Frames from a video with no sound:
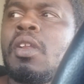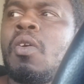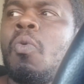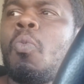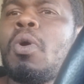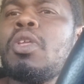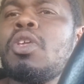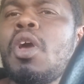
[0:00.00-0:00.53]

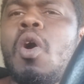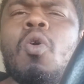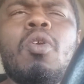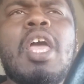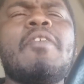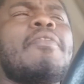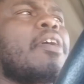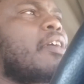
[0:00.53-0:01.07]
When you
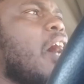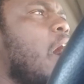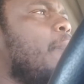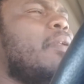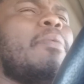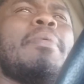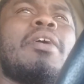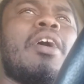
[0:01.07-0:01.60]
leave a
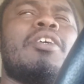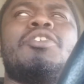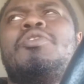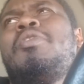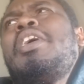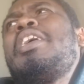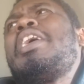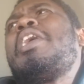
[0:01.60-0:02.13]
company because you
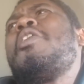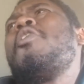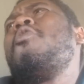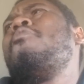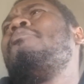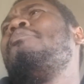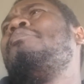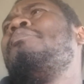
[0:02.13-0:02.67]
didn't get
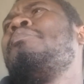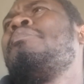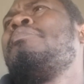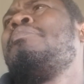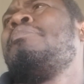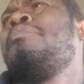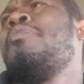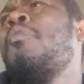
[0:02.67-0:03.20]

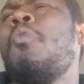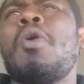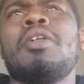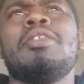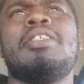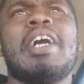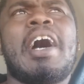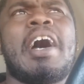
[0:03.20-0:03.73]
home one
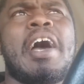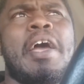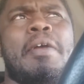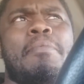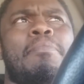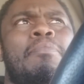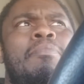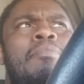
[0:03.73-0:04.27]

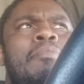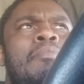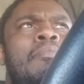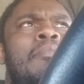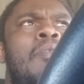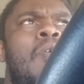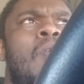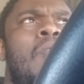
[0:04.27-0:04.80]
time
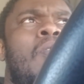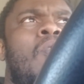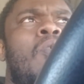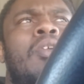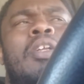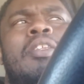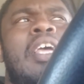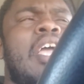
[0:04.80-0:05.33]
on
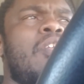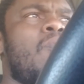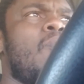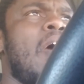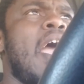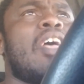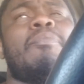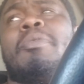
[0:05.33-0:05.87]
the day you
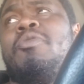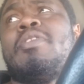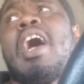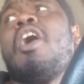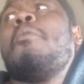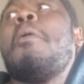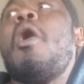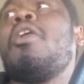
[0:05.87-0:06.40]
asked, but you got
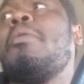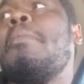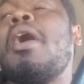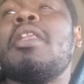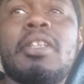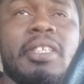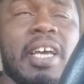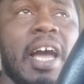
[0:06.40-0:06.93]
home all them
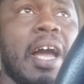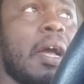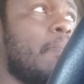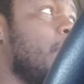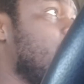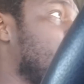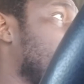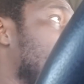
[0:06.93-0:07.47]
other
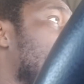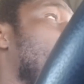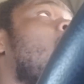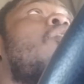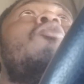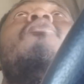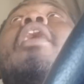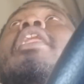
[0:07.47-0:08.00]
times,
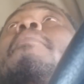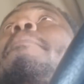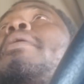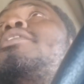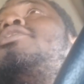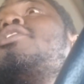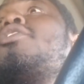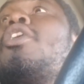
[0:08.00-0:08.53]
you had a
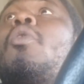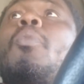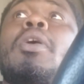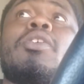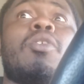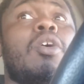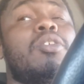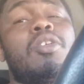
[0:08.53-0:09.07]
bunch of good
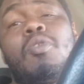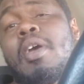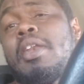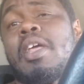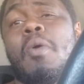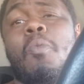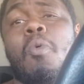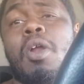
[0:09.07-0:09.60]
weeks and also you had
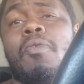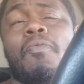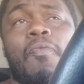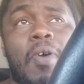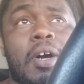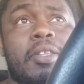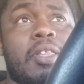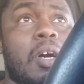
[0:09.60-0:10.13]
that one
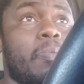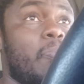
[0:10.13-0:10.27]
fucked up